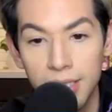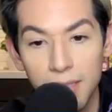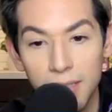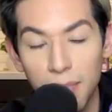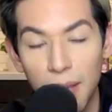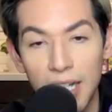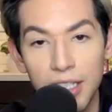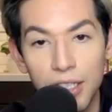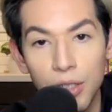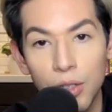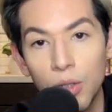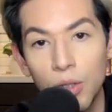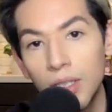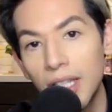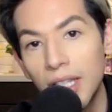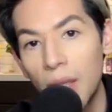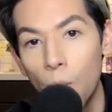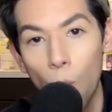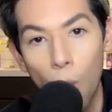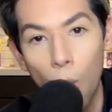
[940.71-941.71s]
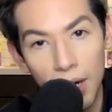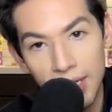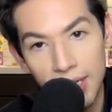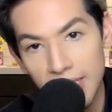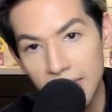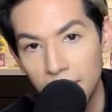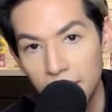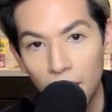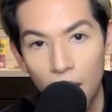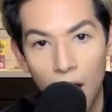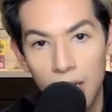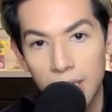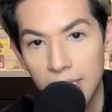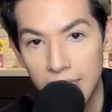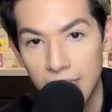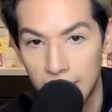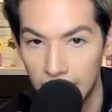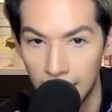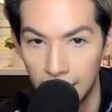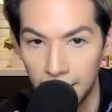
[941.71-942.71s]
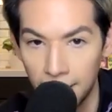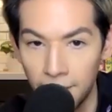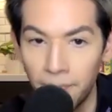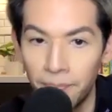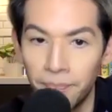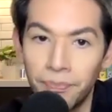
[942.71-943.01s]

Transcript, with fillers: spectacle and they wanted to cause a scene.